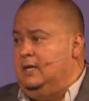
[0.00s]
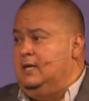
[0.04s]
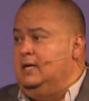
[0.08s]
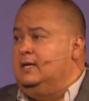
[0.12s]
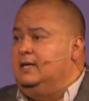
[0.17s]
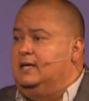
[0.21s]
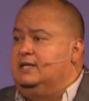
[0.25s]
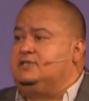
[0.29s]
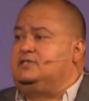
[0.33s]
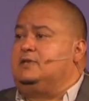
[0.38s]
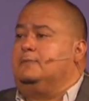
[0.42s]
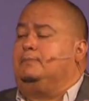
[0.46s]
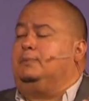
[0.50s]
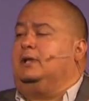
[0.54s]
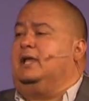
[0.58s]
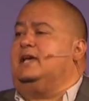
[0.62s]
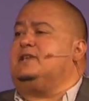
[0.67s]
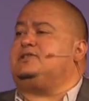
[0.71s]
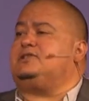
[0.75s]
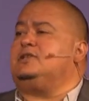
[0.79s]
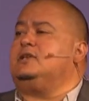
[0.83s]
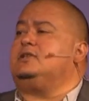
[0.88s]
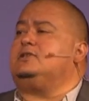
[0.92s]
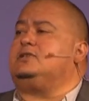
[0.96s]
It's a
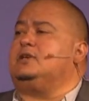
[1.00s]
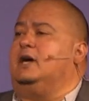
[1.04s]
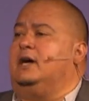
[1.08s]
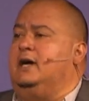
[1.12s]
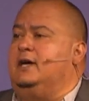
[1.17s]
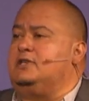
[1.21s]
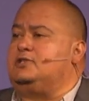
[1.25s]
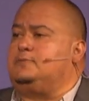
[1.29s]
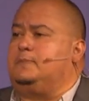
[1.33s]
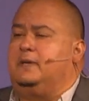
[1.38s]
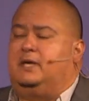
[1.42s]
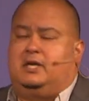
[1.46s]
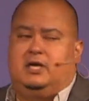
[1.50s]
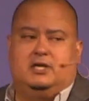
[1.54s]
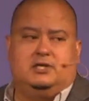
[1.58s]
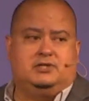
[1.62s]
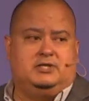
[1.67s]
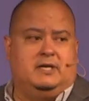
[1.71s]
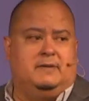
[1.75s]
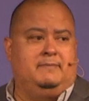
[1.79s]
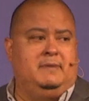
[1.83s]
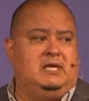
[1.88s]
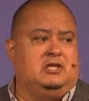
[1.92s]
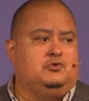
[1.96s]
blessing to us because
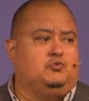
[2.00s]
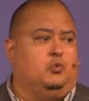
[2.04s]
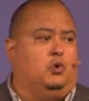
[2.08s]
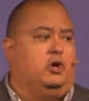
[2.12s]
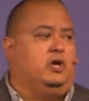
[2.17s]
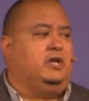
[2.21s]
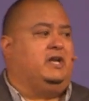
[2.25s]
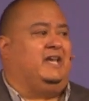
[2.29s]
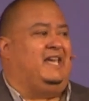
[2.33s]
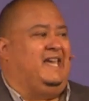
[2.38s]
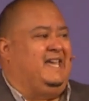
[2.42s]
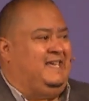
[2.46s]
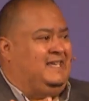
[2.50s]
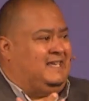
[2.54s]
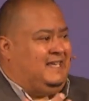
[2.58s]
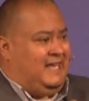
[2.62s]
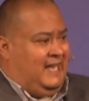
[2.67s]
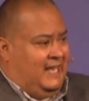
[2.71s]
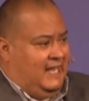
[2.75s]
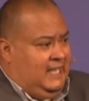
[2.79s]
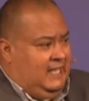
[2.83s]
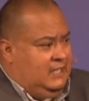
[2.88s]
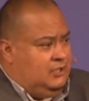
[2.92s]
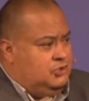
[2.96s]
that means we're going to
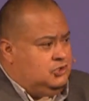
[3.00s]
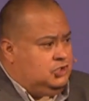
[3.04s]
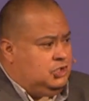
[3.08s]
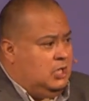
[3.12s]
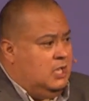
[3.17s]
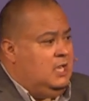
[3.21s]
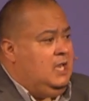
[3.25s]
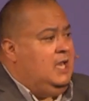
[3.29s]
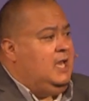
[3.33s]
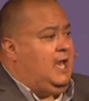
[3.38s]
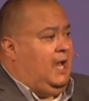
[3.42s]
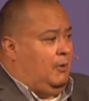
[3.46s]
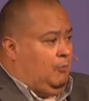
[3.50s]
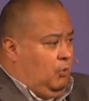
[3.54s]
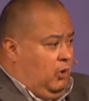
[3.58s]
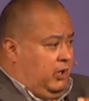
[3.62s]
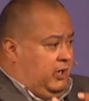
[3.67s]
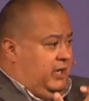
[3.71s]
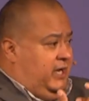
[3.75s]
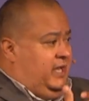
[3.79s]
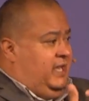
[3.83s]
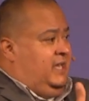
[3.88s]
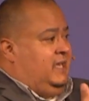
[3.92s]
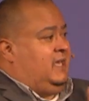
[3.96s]
engage and we're
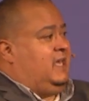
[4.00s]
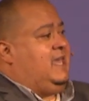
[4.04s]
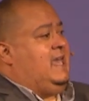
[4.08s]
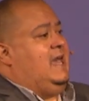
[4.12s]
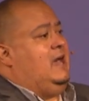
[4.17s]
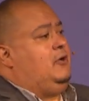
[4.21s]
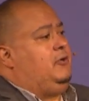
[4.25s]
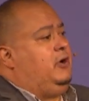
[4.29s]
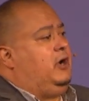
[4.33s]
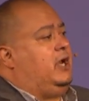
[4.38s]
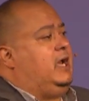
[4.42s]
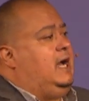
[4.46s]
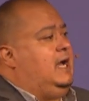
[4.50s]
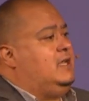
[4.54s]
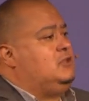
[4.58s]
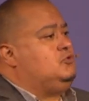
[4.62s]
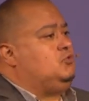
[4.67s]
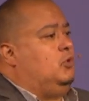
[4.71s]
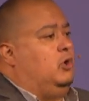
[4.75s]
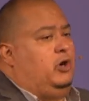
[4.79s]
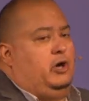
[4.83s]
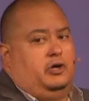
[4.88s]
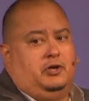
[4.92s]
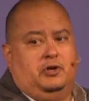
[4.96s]
going to encounter God's
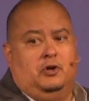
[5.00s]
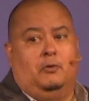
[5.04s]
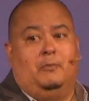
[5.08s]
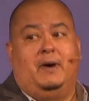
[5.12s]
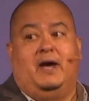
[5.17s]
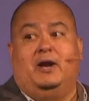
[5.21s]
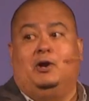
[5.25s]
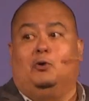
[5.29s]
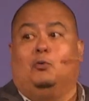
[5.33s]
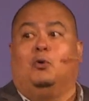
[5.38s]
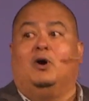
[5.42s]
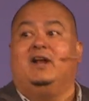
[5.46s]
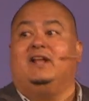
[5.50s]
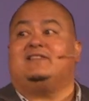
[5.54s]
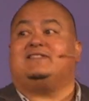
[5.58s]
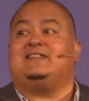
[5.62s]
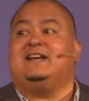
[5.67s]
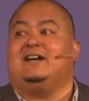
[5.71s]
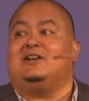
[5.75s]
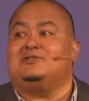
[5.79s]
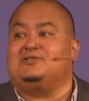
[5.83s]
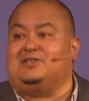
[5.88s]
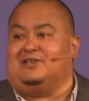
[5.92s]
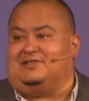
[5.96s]
word no matter what it
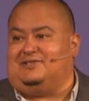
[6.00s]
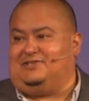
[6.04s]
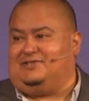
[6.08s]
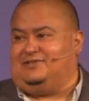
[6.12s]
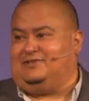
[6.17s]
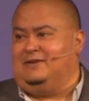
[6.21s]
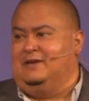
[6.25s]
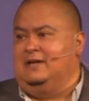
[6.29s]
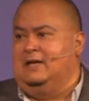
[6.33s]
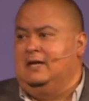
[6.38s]
tells us,